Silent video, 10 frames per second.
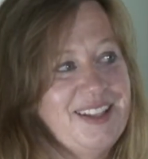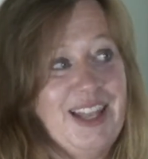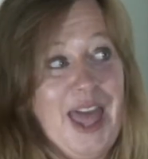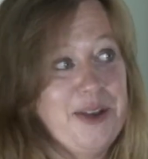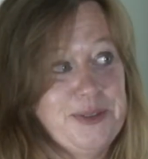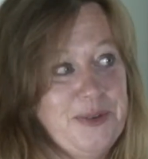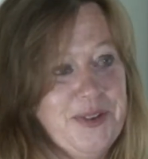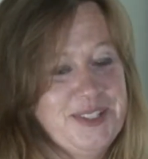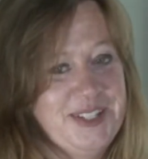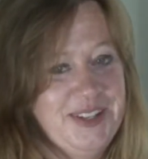loud as we
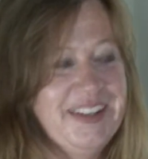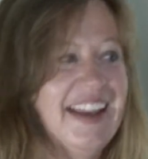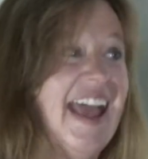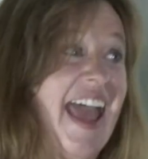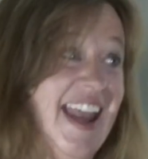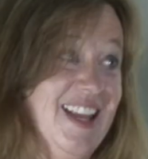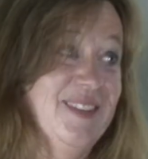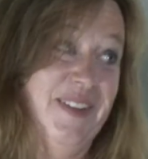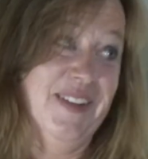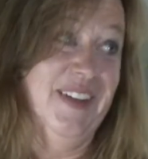want to, and
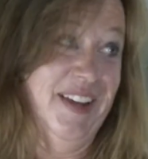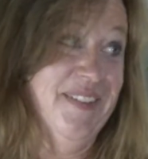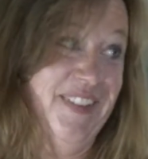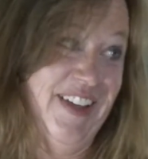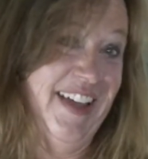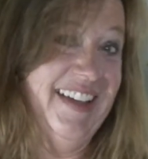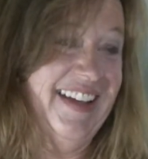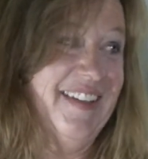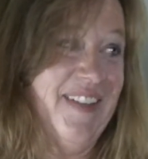it's been really fun.